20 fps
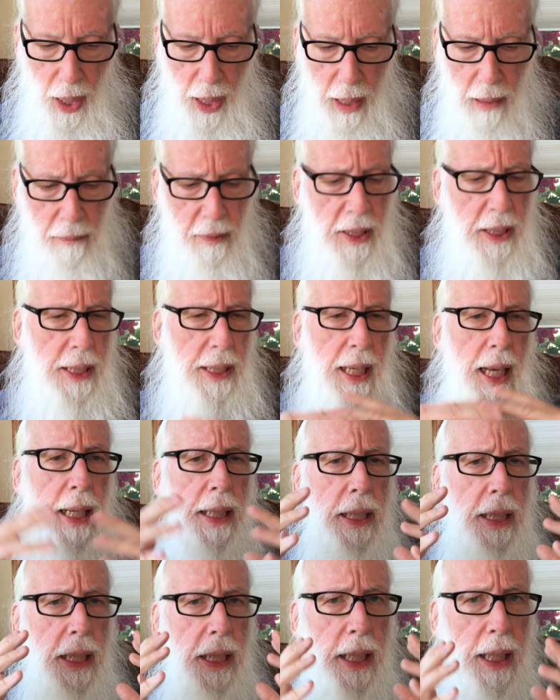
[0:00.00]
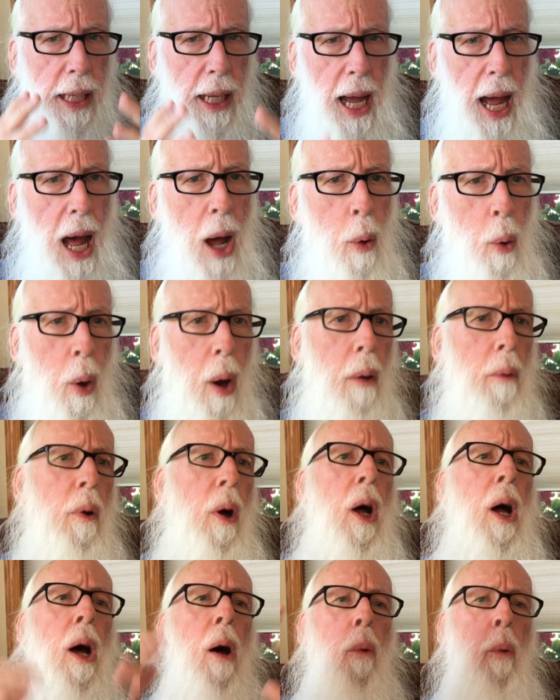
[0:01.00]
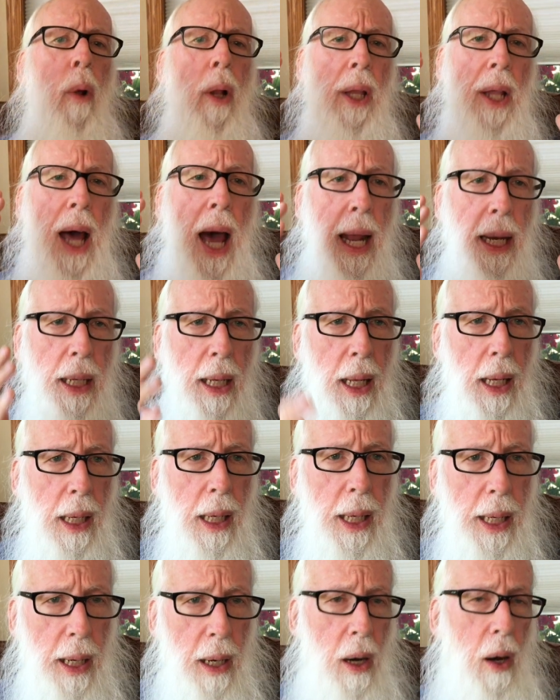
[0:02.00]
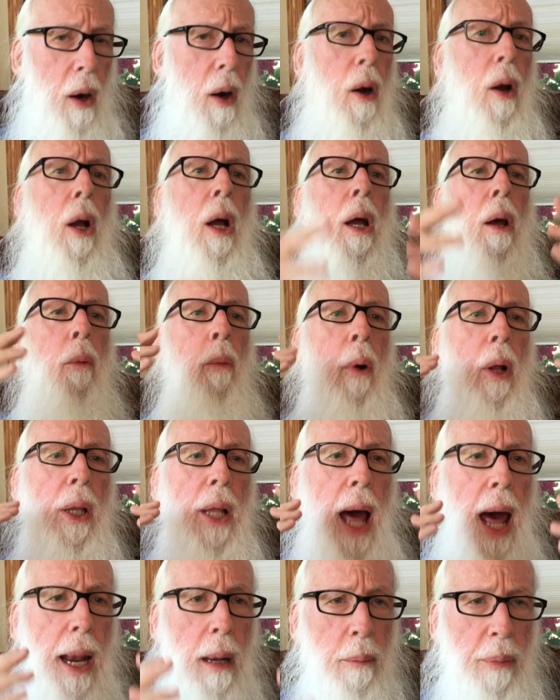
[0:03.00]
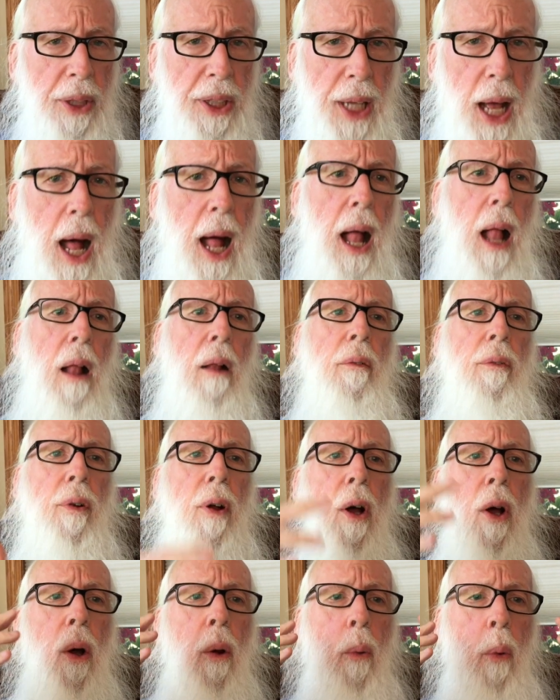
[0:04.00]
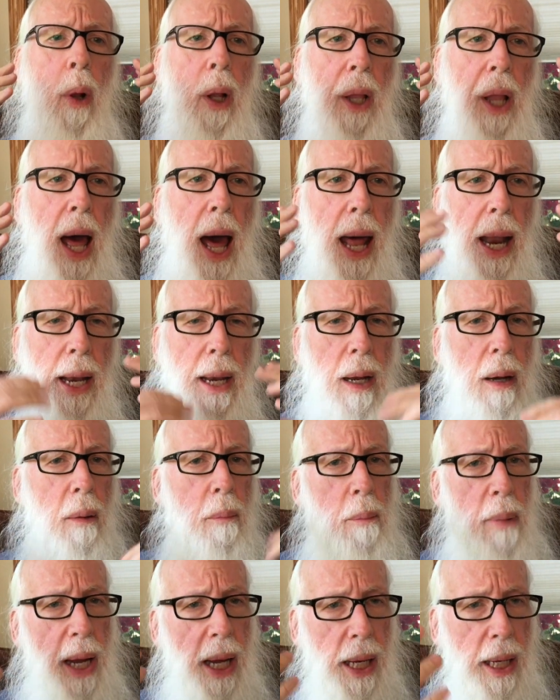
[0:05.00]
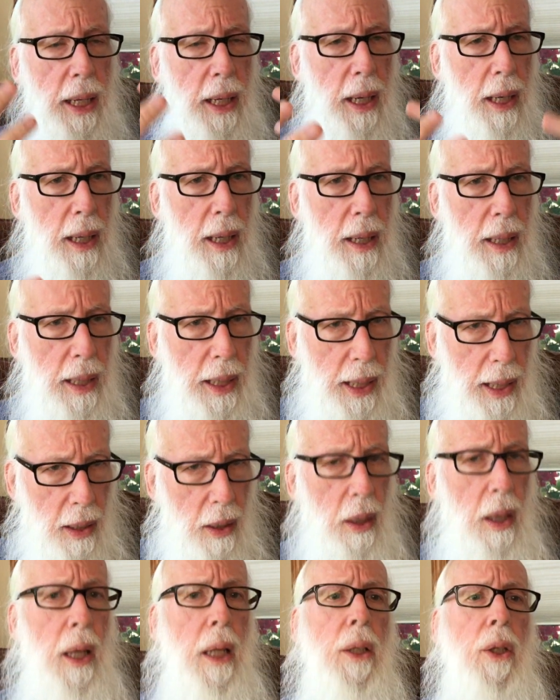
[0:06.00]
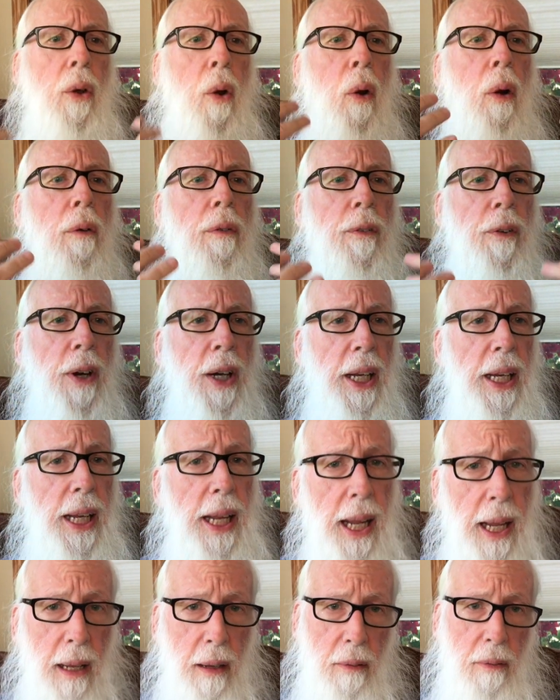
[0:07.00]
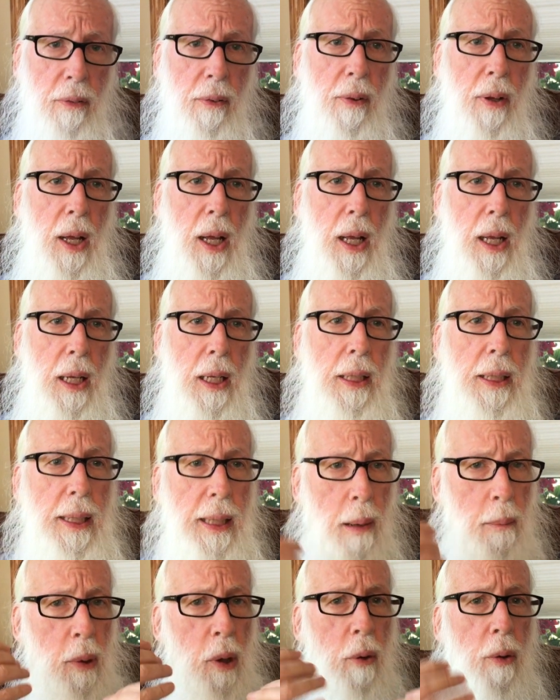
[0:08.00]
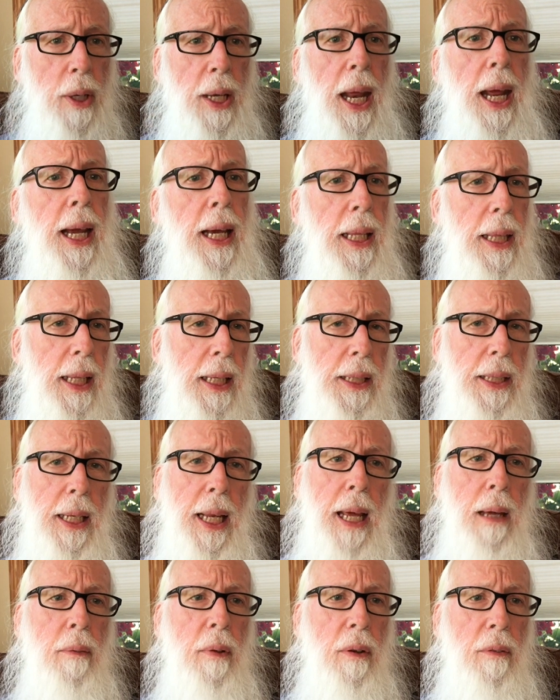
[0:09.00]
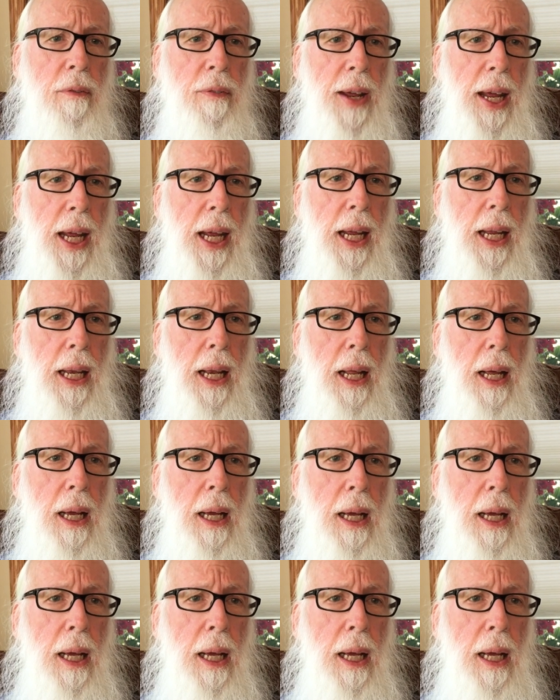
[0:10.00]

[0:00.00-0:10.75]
If it says that Yahweh will not clear, will not absolve, will not make guiltless or forgive someone who taketh his name in vain.